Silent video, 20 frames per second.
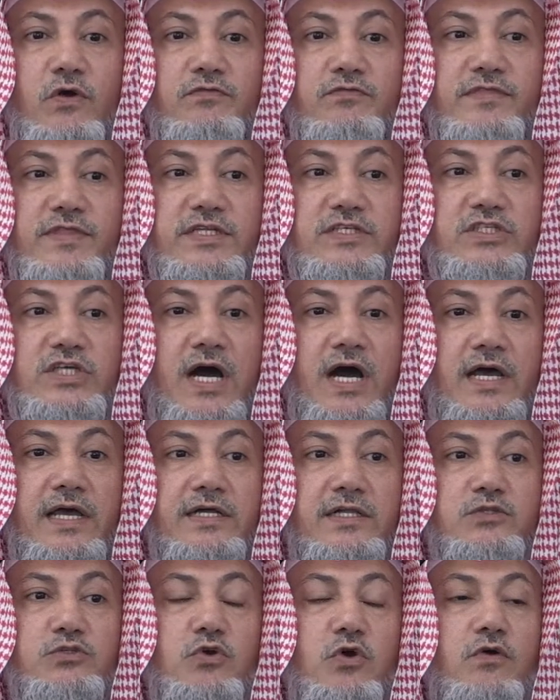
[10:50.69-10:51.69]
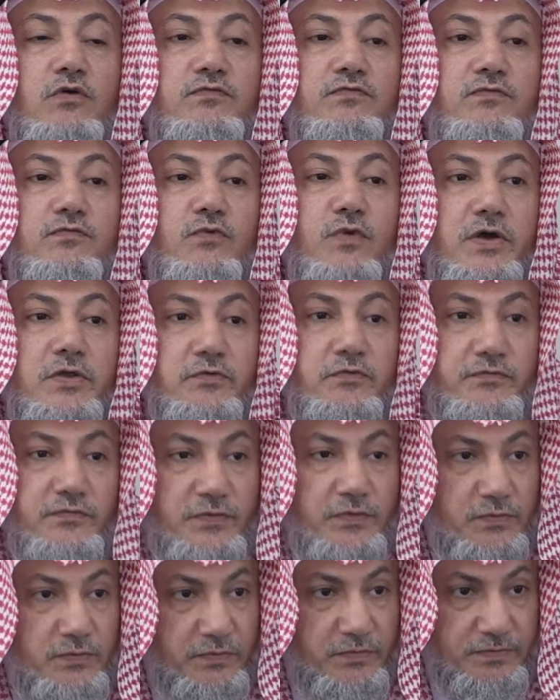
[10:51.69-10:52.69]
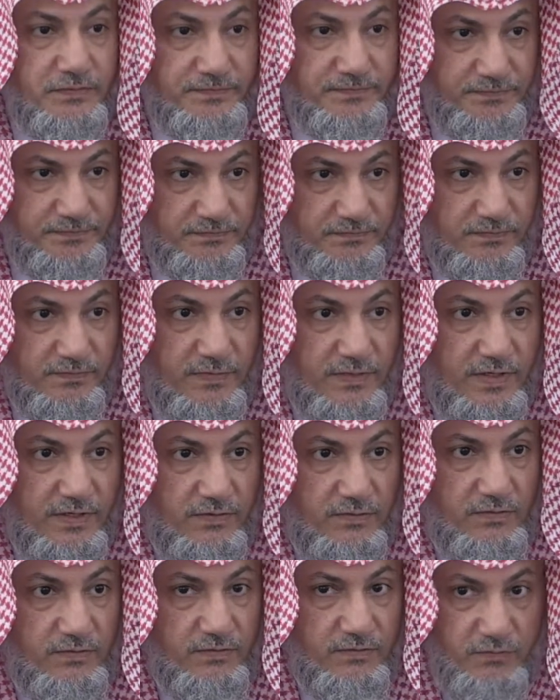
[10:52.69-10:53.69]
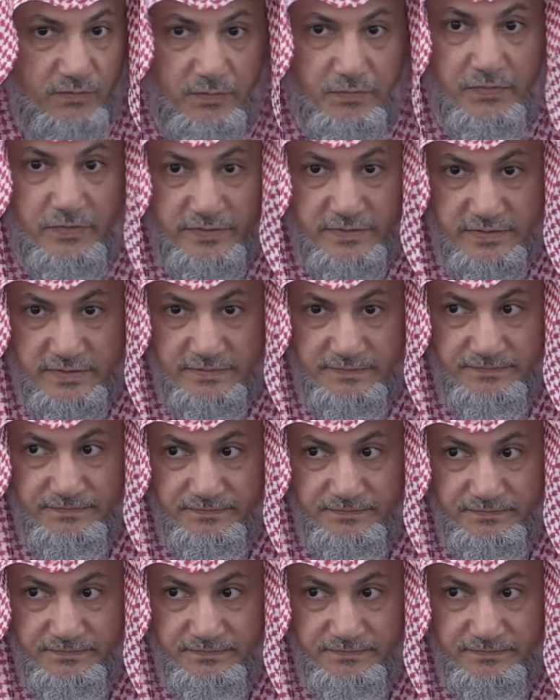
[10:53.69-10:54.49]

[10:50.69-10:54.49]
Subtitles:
of the child of one of you, one person,